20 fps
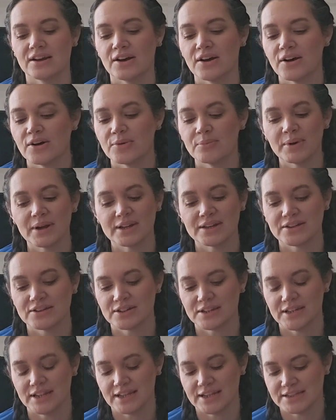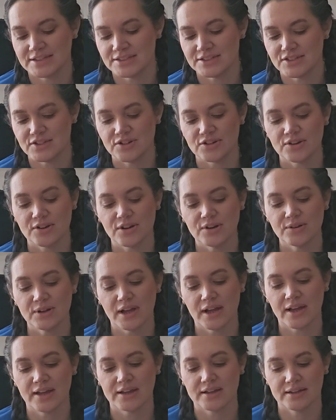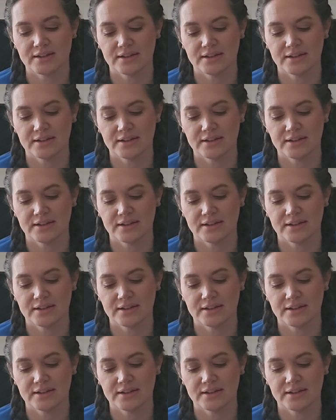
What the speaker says: Oh my goodness, you're okay.